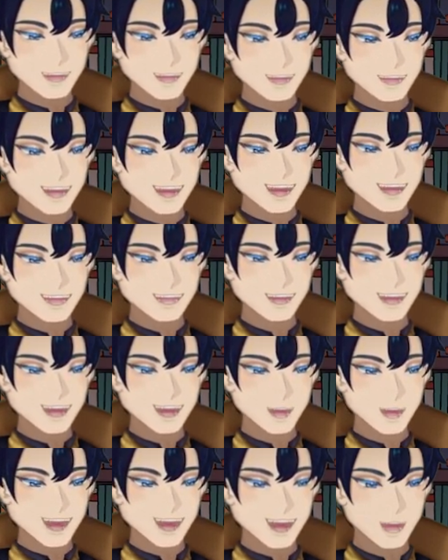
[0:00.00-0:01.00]
Exclaimed
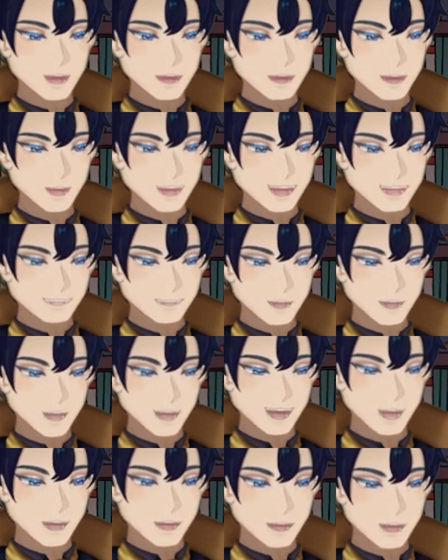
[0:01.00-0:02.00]
Mrs. Wilkins, trying
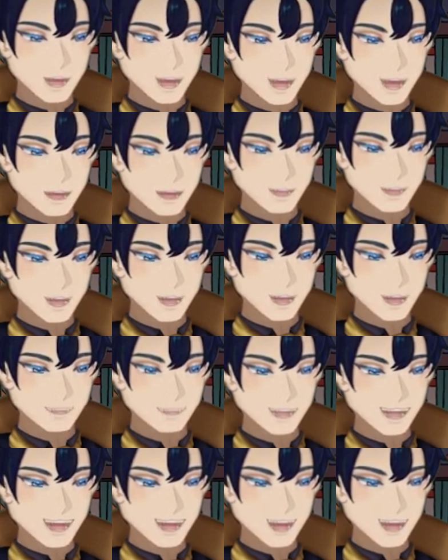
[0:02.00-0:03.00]
to hold on to what
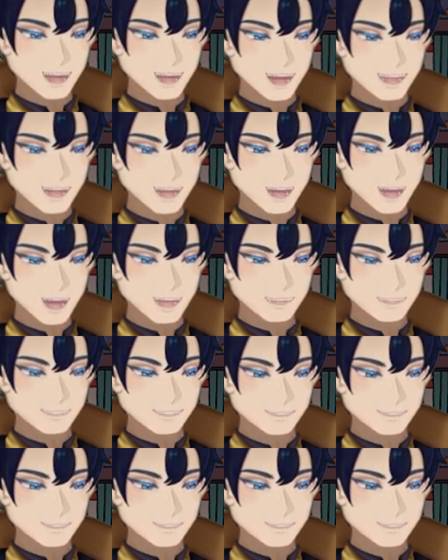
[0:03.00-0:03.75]
suitcases she could.